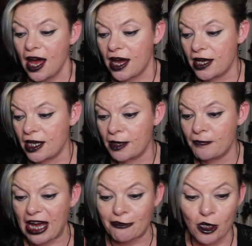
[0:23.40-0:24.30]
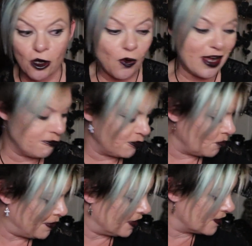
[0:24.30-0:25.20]
I've got quite a
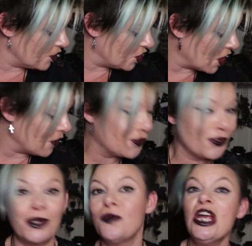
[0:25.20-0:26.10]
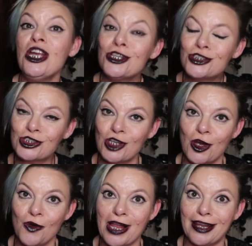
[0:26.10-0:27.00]
few bits to go through,
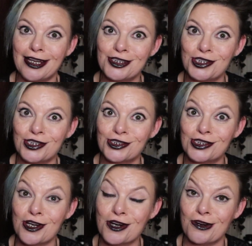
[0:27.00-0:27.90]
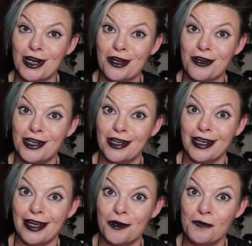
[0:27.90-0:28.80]
so let's just crack on
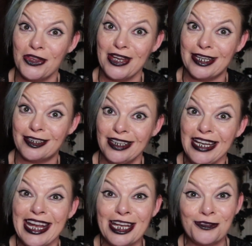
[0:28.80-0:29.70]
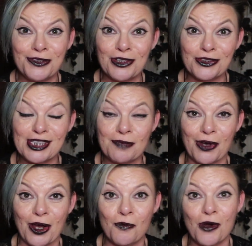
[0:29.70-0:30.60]
and get on with it. If you've not seen
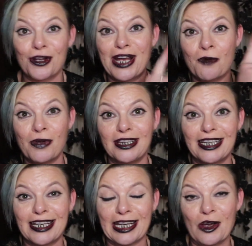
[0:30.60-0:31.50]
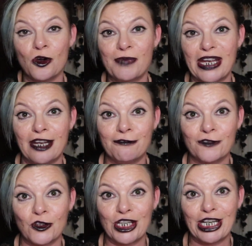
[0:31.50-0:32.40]
part one, I will link it up here
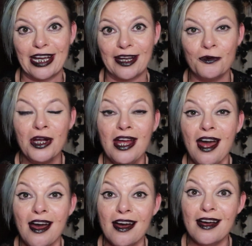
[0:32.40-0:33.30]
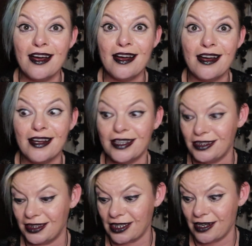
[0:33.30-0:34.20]
for you now.
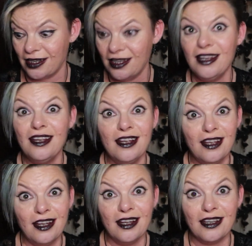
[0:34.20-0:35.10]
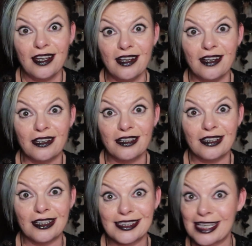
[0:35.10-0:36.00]
Yeah,
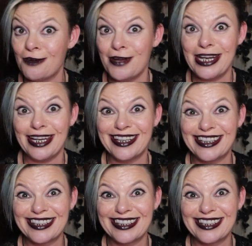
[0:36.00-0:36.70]
let's get ready.